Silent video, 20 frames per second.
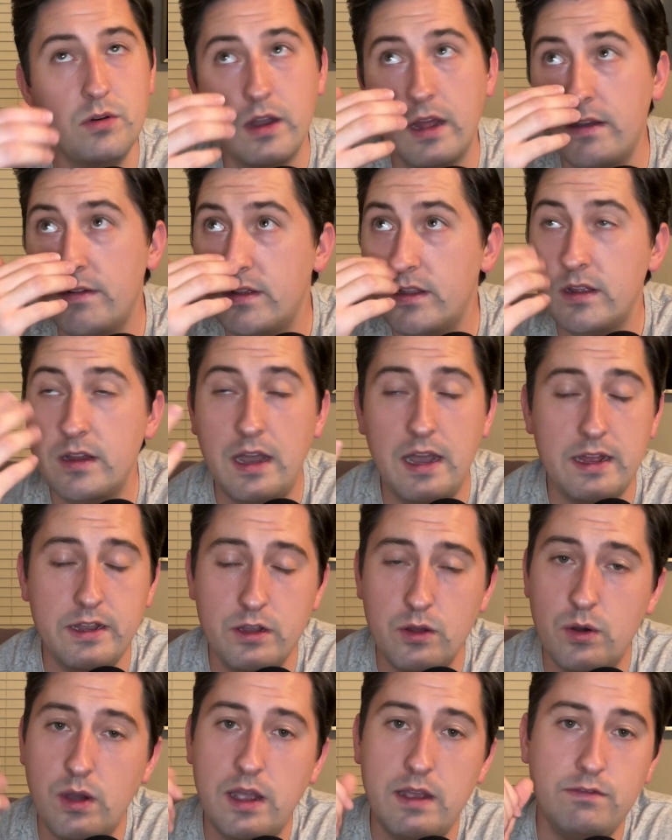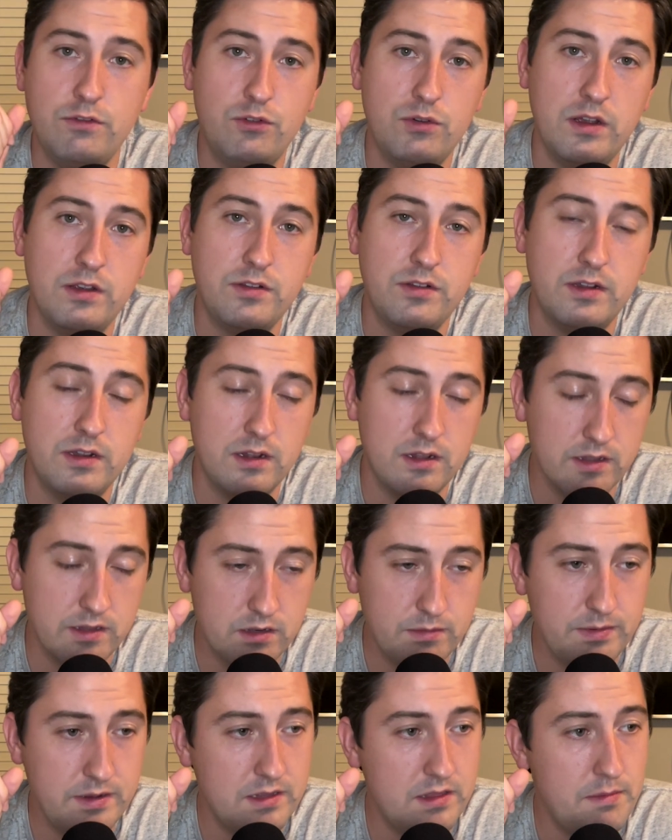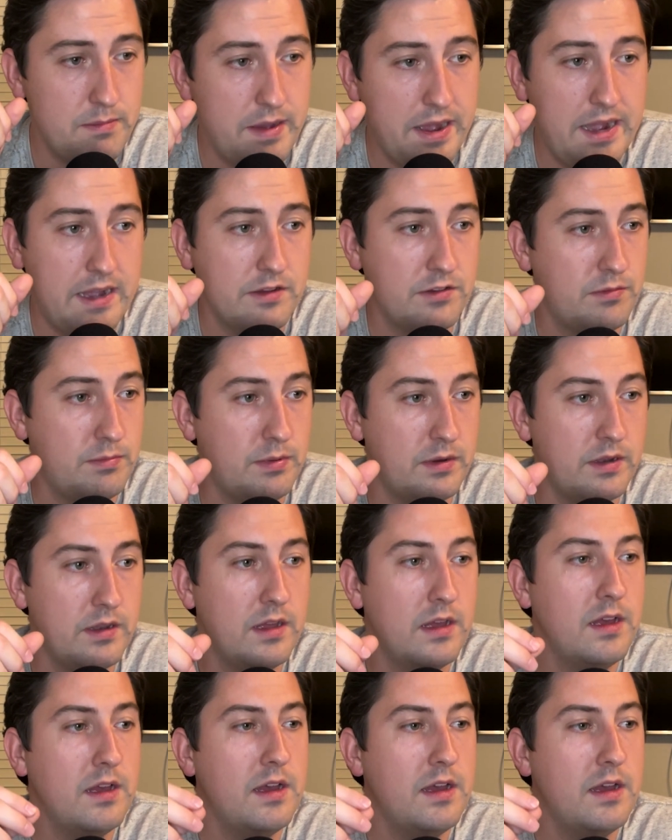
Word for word: And I know I've addressed it a little bit in the past, but